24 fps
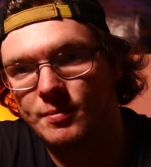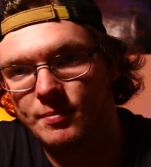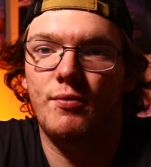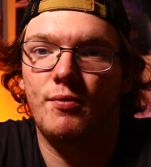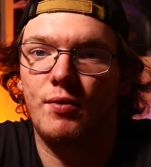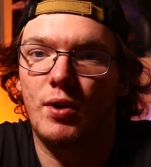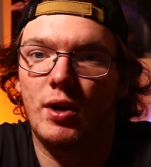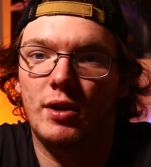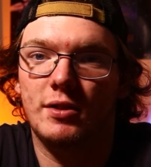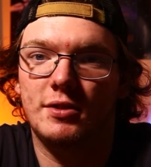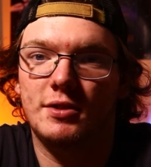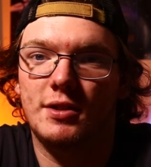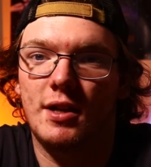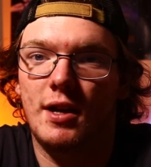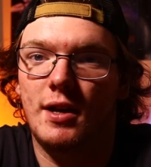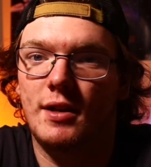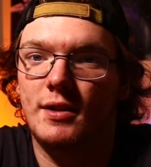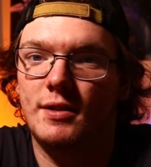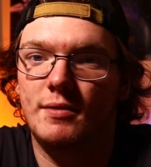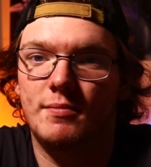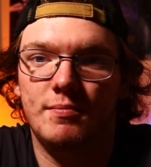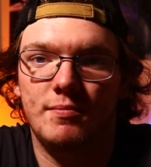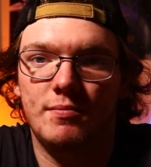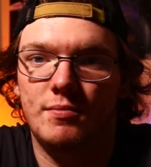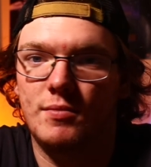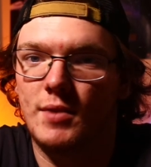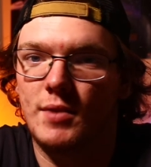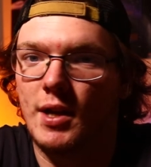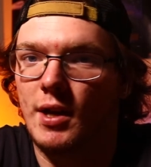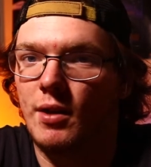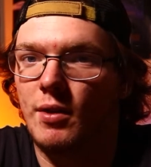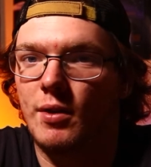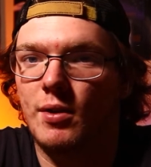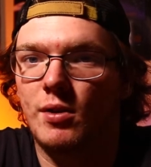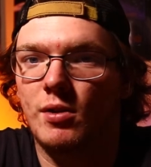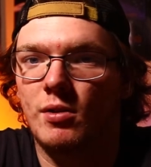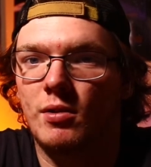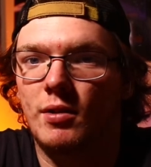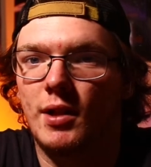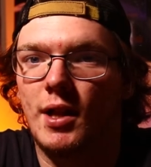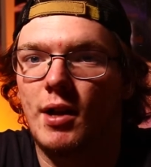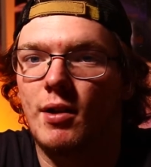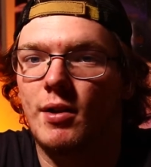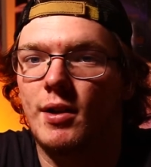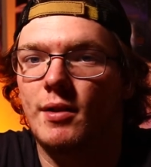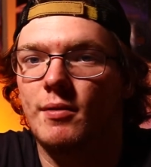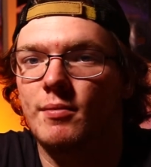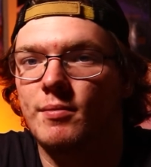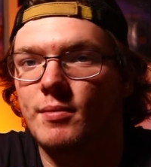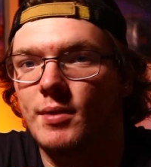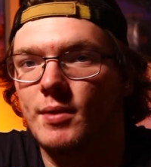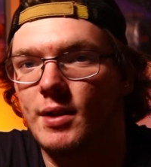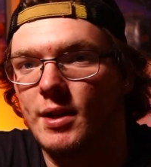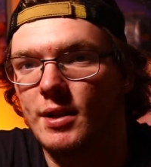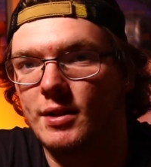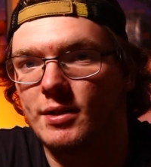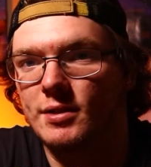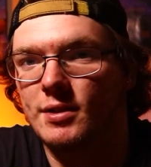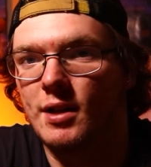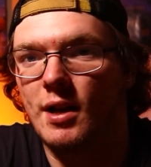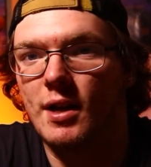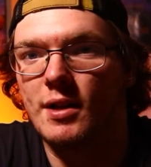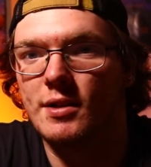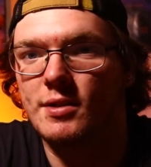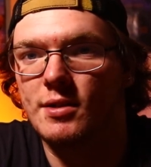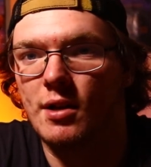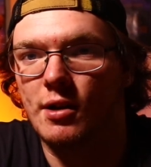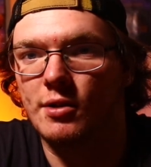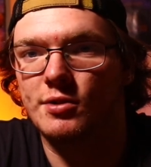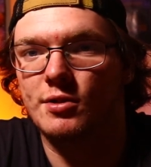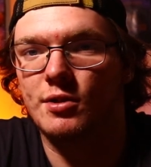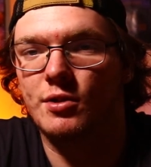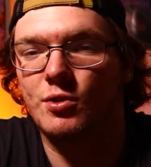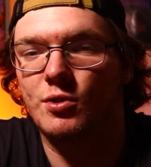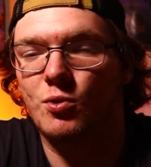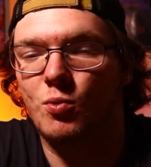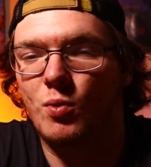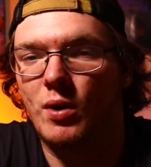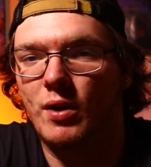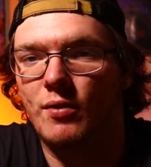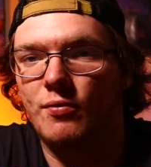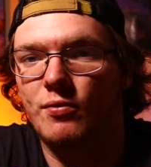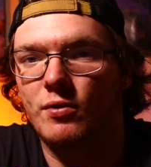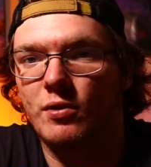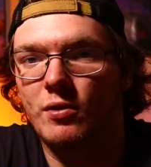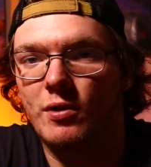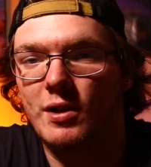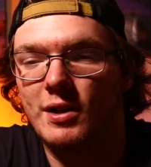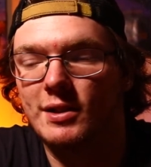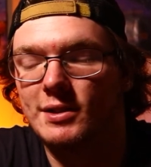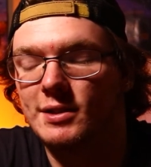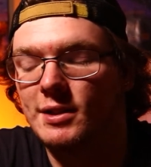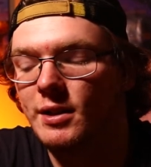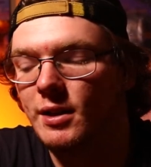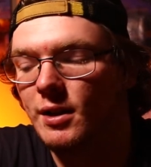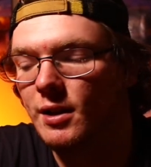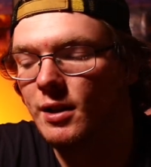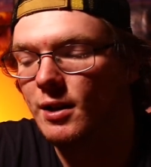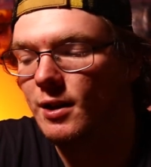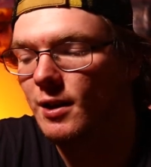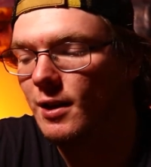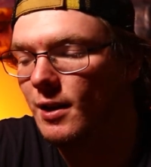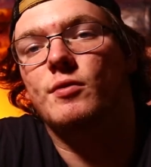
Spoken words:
If you're outside, daylight or cloudy. Inside, tungsten or white fluorescent.